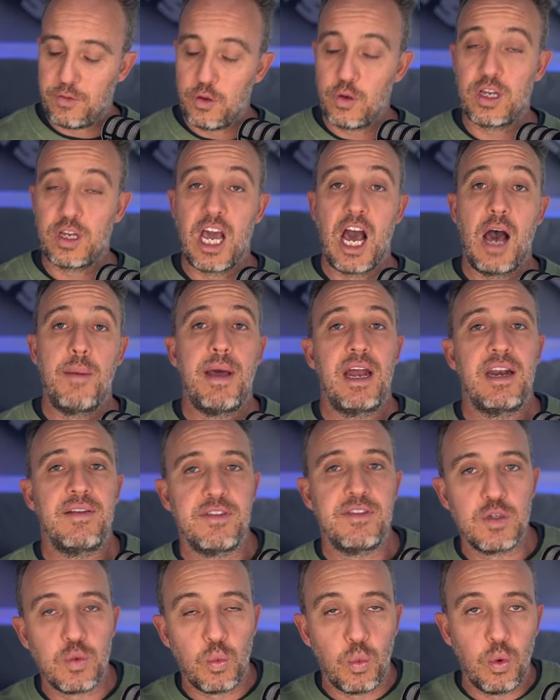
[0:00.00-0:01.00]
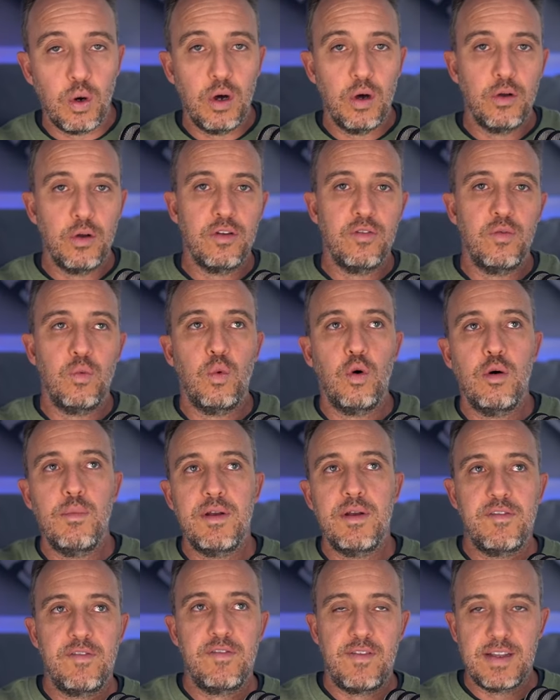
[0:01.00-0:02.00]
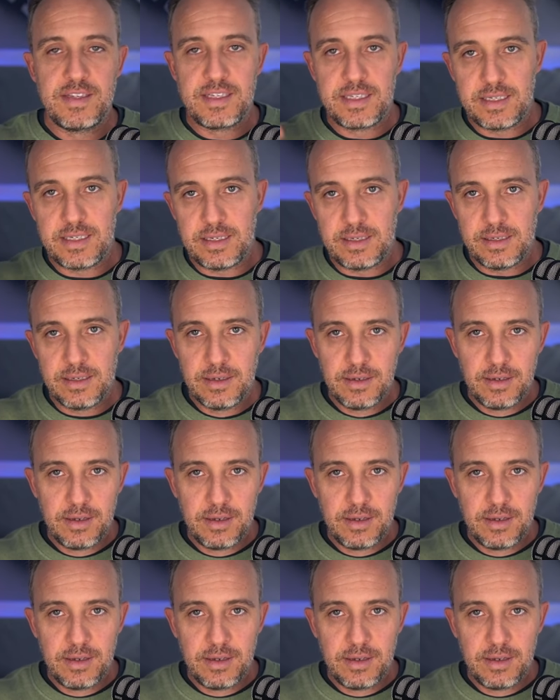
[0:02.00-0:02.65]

you come out of this world of warm and fuzzy